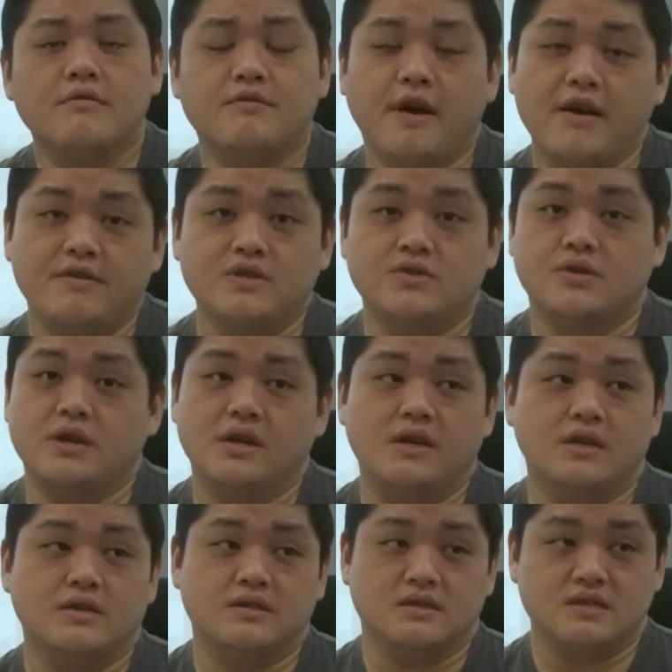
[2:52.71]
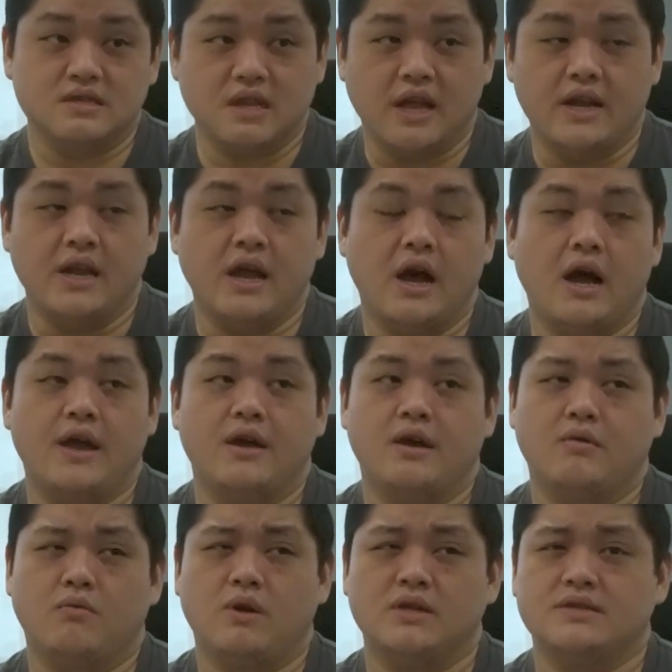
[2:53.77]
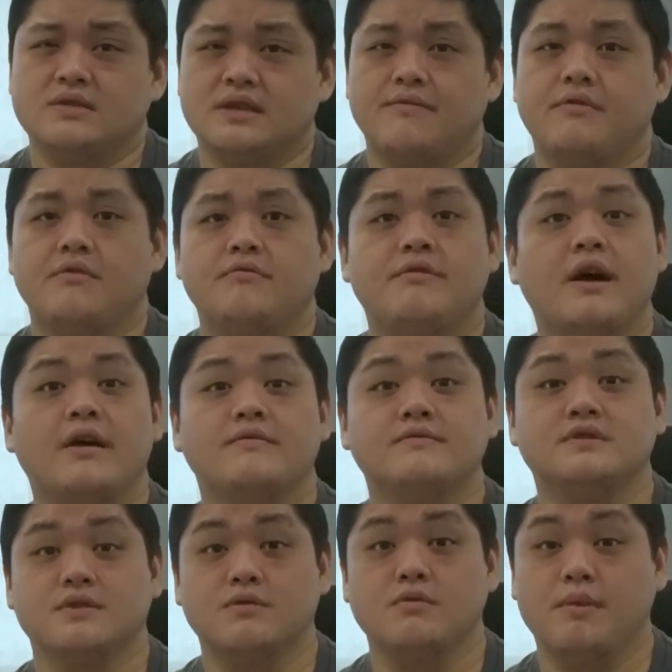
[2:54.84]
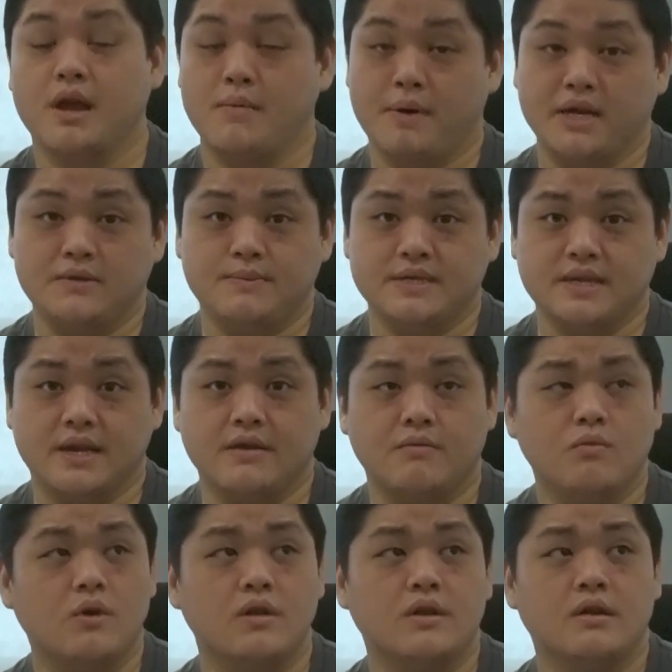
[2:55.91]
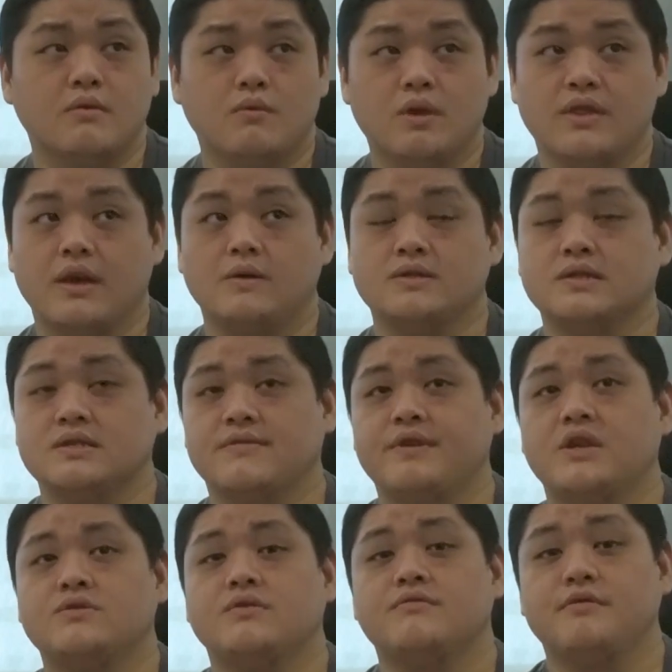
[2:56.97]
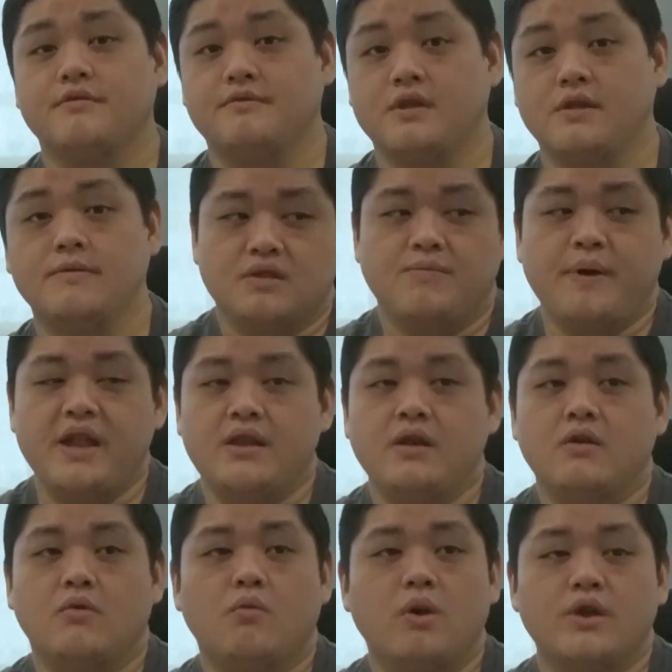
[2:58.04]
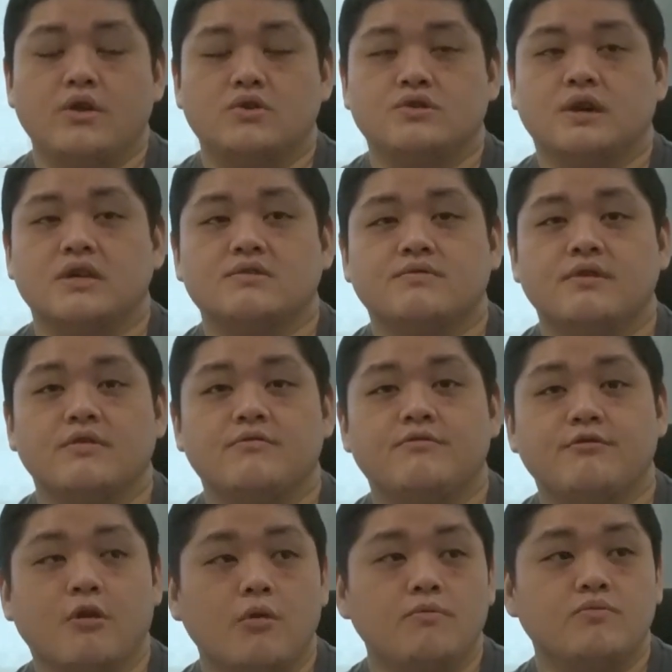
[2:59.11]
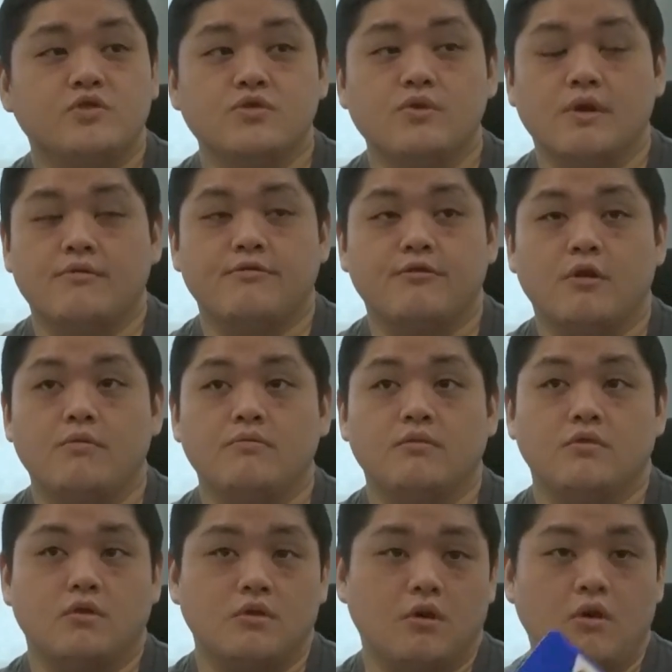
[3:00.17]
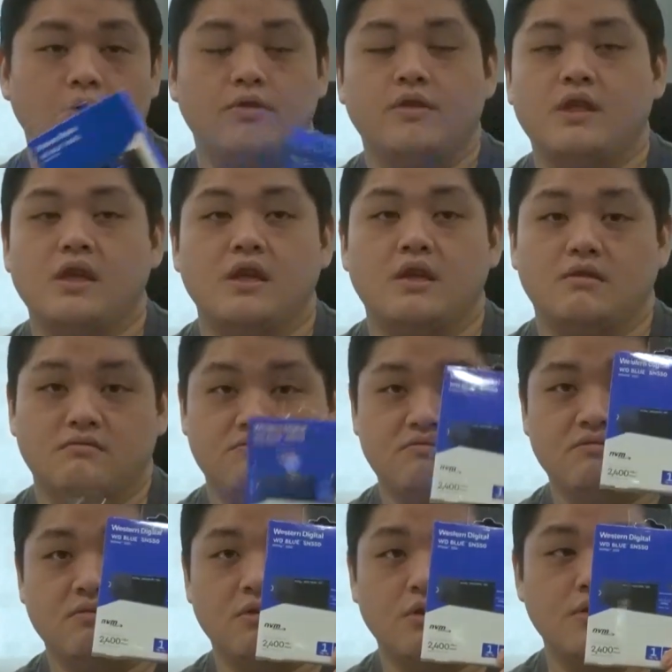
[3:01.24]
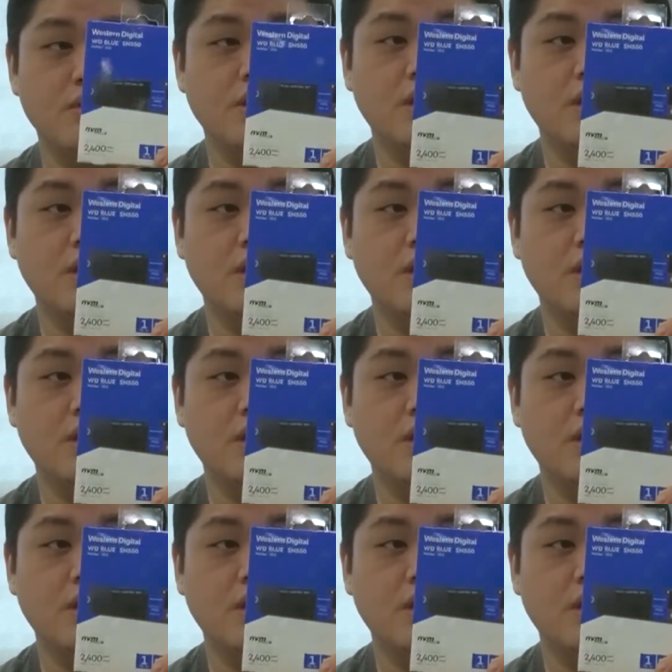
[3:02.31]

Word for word: 500 gig is slightly higher, 1750 megabytes per second, 1750. Depending on what you're transferring from to and from on the, on